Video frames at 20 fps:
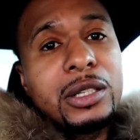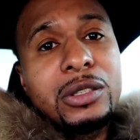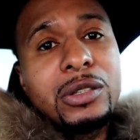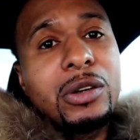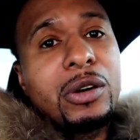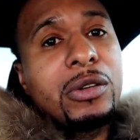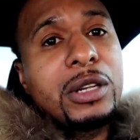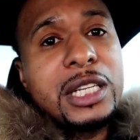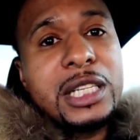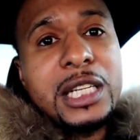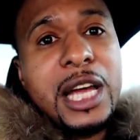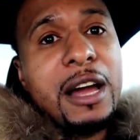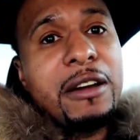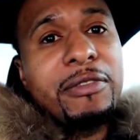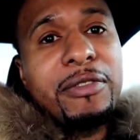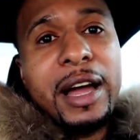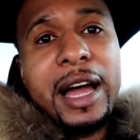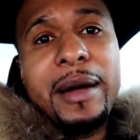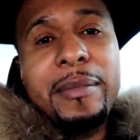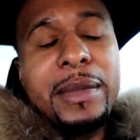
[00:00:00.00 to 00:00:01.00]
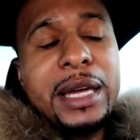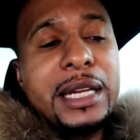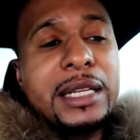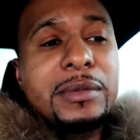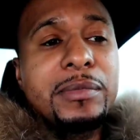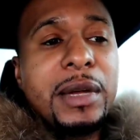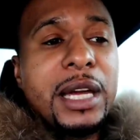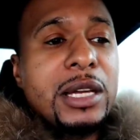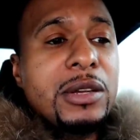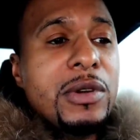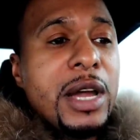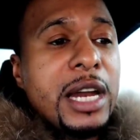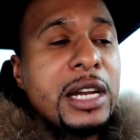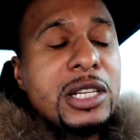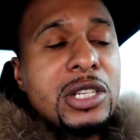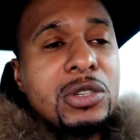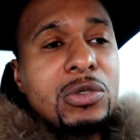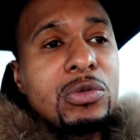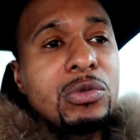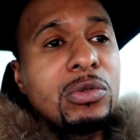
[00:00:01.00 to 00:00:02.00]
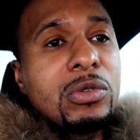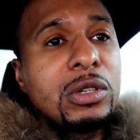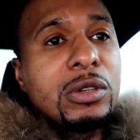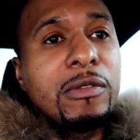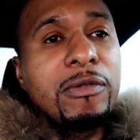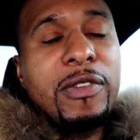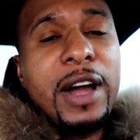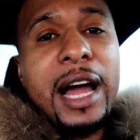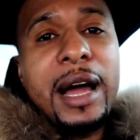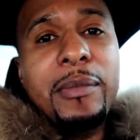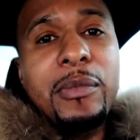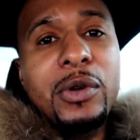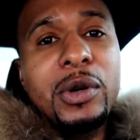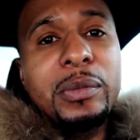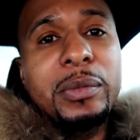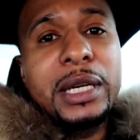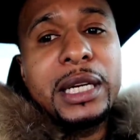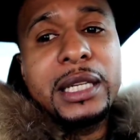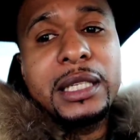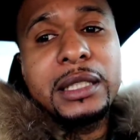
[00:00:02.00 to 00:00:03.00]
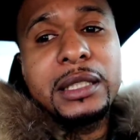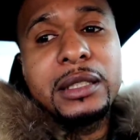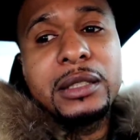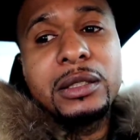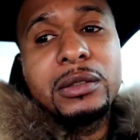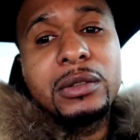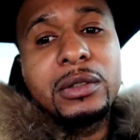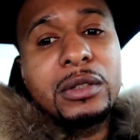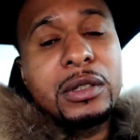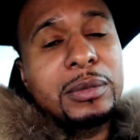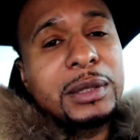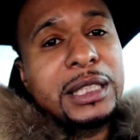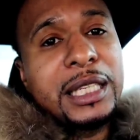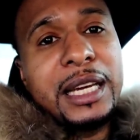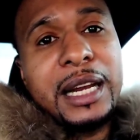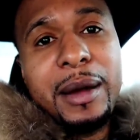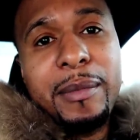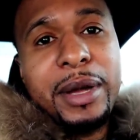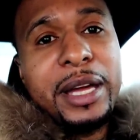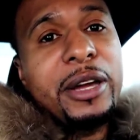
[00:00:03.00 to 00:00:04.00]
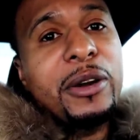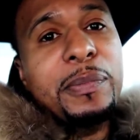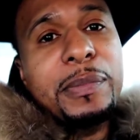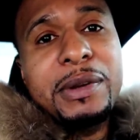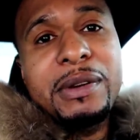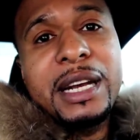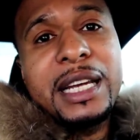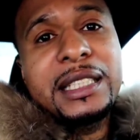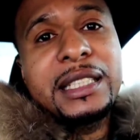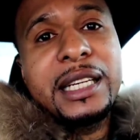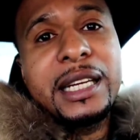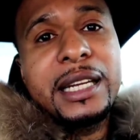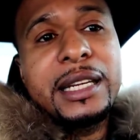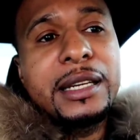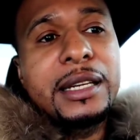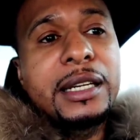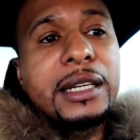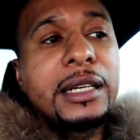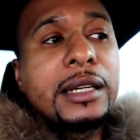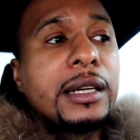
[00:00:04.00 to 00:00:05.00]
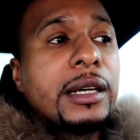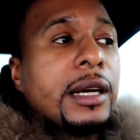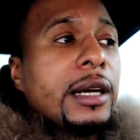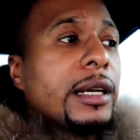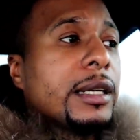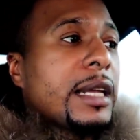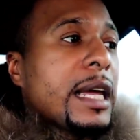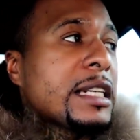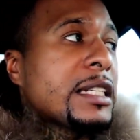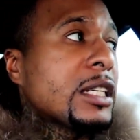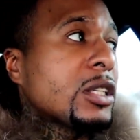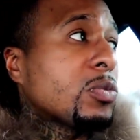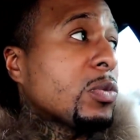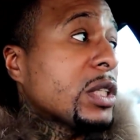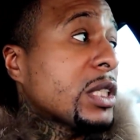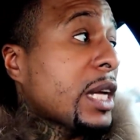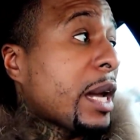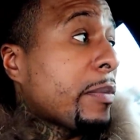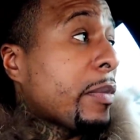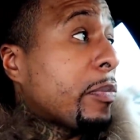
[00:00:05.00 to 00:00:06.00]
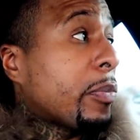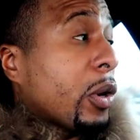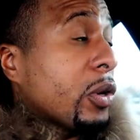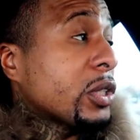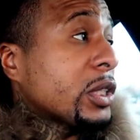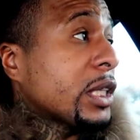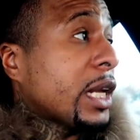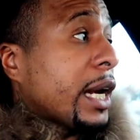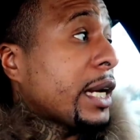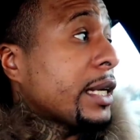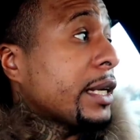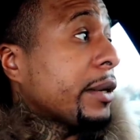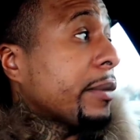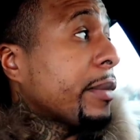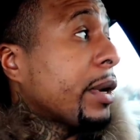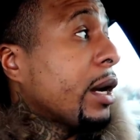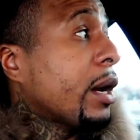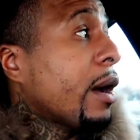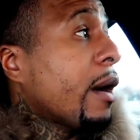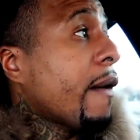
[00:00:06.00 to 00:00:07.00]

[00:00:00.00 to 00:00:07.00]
you only shot five minutes, man. You gotta shoot five more minutes. You know what I'm saying? I'm gonna help you. Let's get it done. That's just what type of person I am.